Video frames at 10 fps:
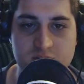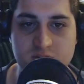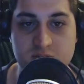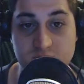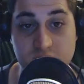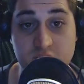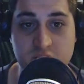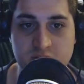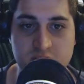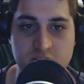And also de
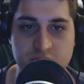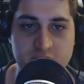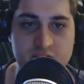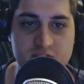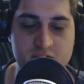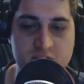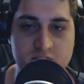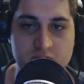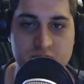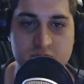decreased
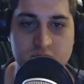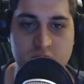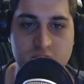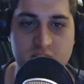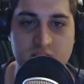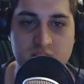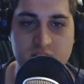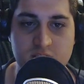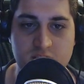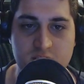for one.
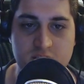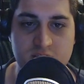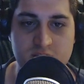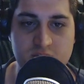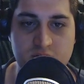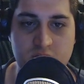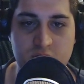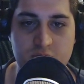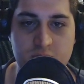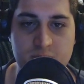You know how
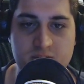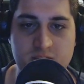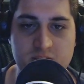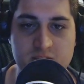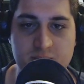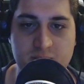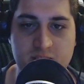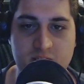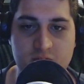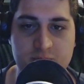Ruben Dias
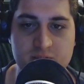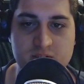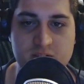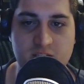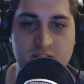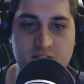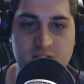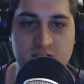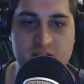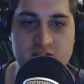played out of position the other?
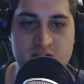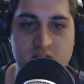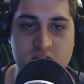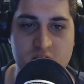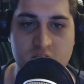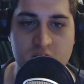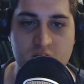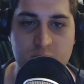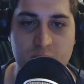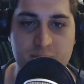Yes.
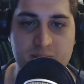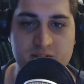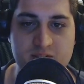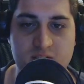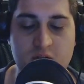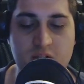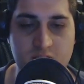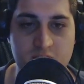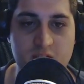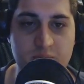When players... Ah, okay,
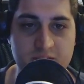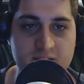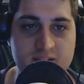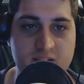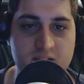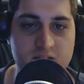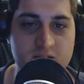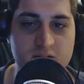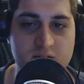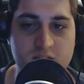I know that. They uh,
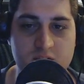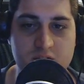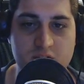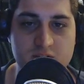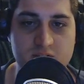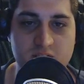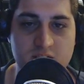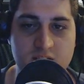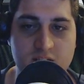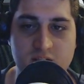adjust
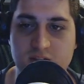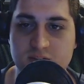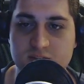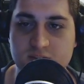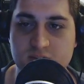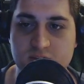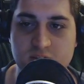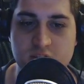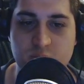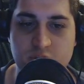and uh,
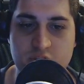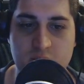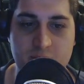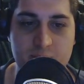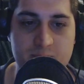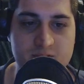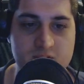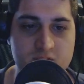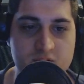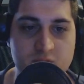switch their main
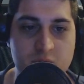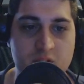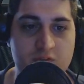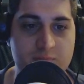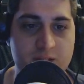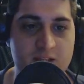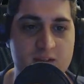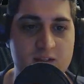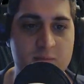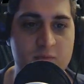position to the one you've played
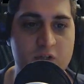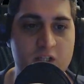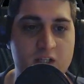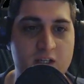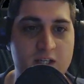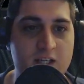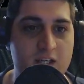them regularly.